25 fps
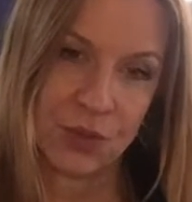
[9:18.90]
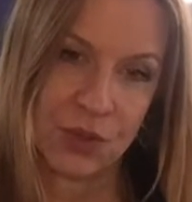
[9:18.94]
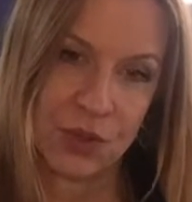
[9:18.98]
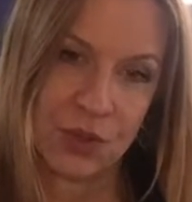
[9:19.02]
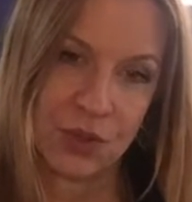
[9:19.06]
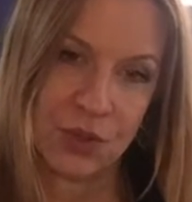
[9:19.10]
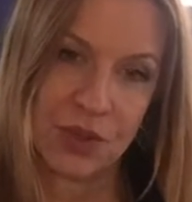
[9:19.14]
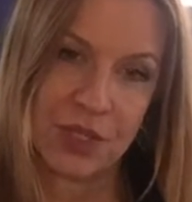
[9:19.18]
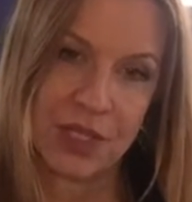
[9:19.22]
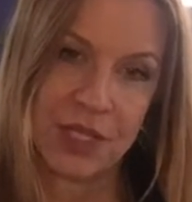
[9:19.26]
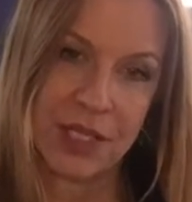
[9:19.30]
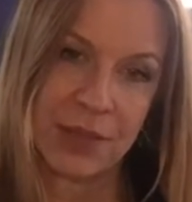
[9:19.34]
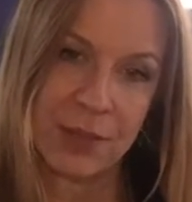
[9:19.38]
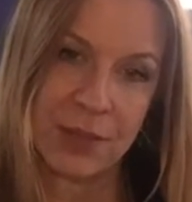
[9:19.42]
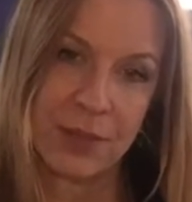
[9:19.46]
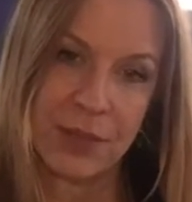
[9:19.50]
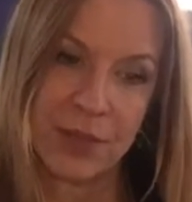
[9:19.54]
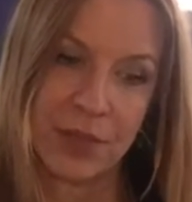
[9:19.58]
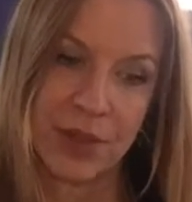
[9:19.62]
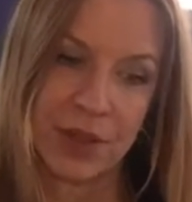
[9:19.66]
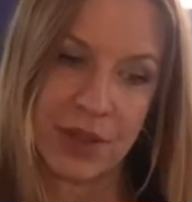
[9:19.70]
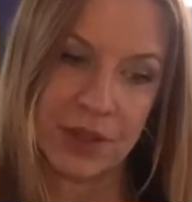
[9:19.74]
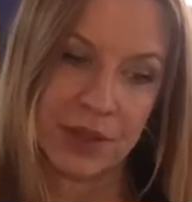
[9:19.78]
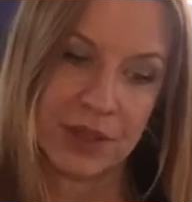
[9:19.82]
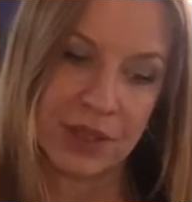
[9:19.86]
keep,
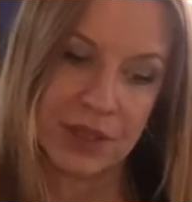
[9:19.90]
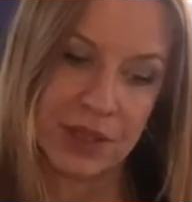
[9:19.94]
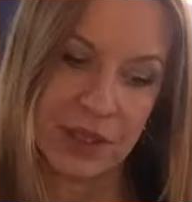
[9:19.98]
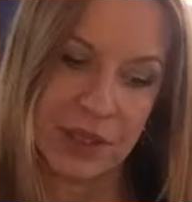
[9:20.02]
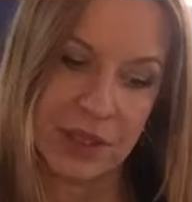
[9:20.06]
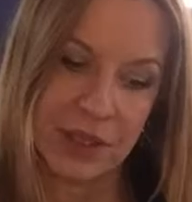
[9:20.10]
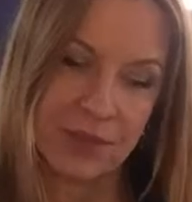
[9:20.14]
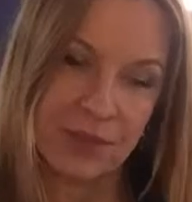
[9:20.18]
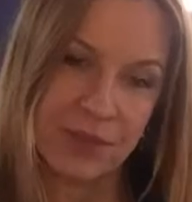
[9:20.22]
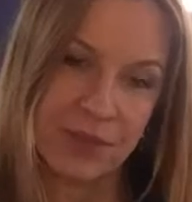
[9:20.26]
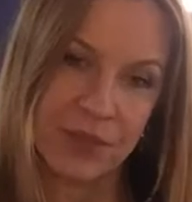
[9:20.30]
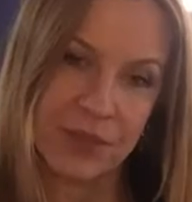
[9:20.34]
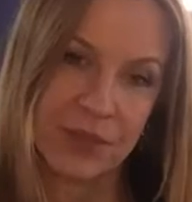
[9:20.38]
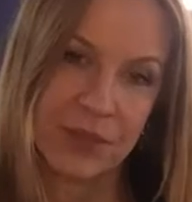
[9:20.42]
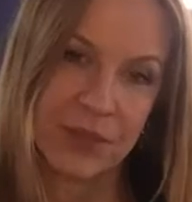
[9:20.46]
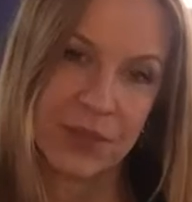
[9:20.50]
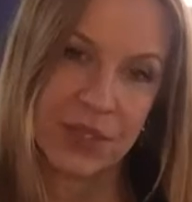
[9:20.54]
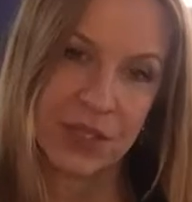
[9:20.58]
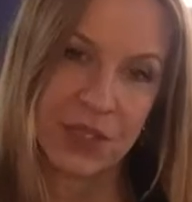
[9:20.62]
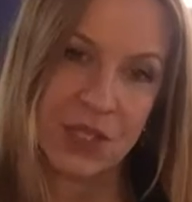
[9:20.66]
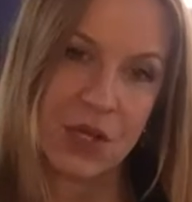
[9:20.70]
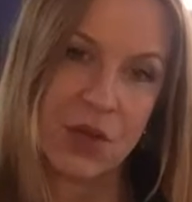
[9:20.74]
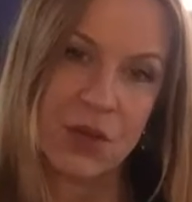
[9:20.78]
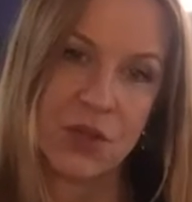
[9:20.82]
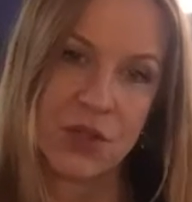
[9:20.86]

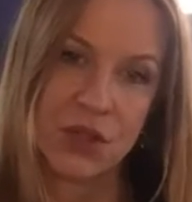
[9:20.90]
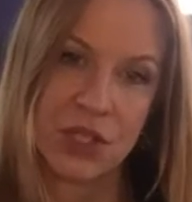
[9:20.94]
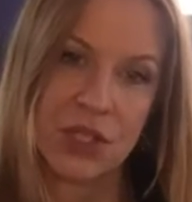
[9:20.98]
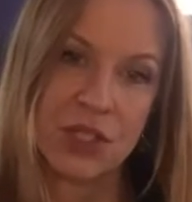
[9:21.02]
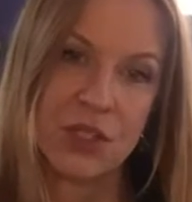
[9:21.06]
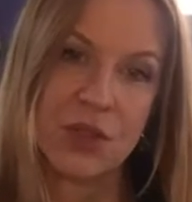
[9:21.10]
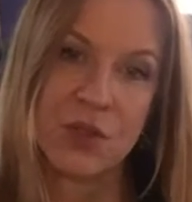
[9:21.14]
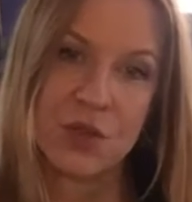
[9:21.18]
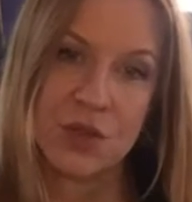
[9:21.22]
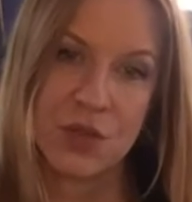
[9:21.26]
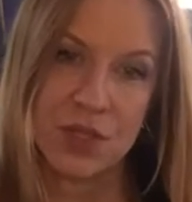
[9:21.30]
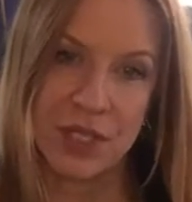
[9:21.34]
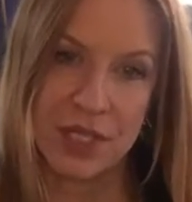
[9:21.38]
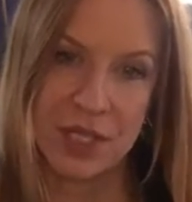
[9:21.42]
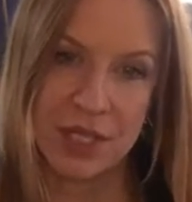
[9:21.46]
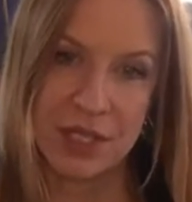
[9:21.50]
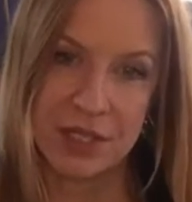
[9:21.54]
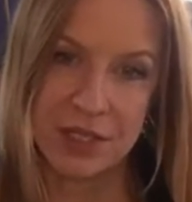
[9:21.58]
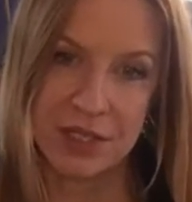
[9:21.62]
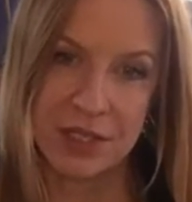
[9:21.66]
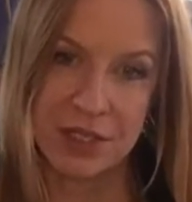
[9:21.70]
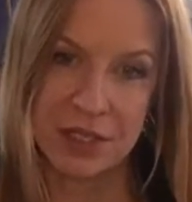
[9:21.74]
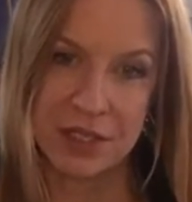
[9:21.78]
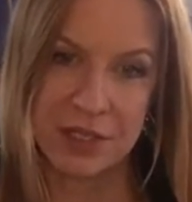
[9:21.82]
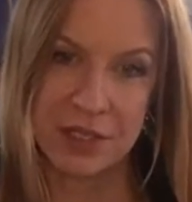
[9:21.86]
you know, you can use
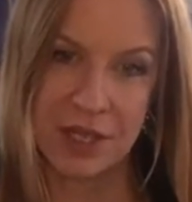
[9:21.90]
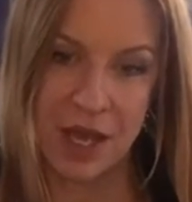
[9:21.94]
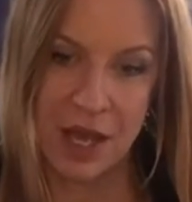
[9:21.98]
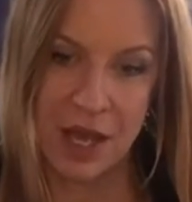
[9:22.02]
these